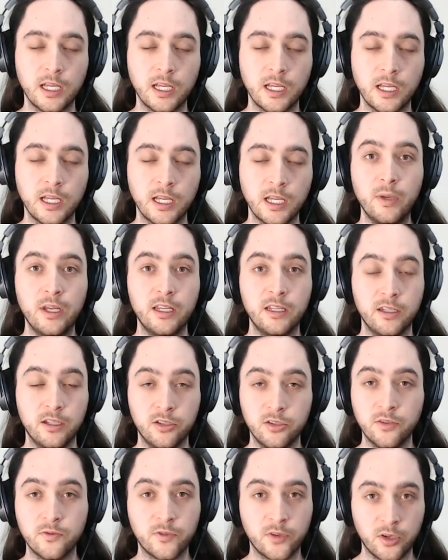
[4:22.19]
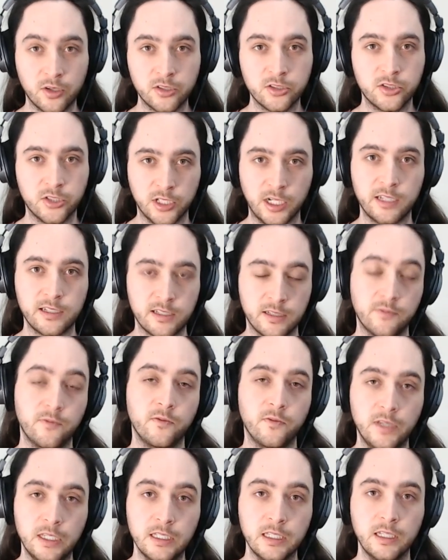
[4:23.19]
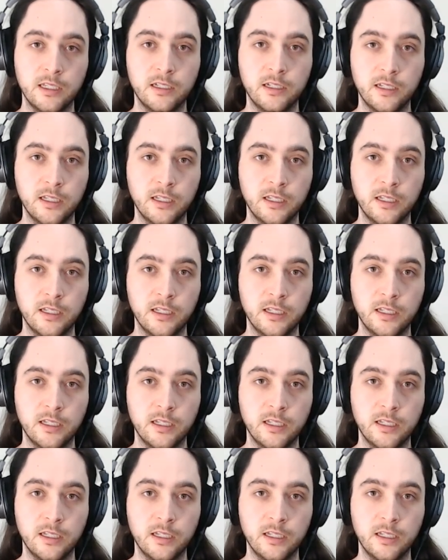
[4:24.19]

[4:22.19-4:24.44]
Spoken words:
I mean you've got to just feel it.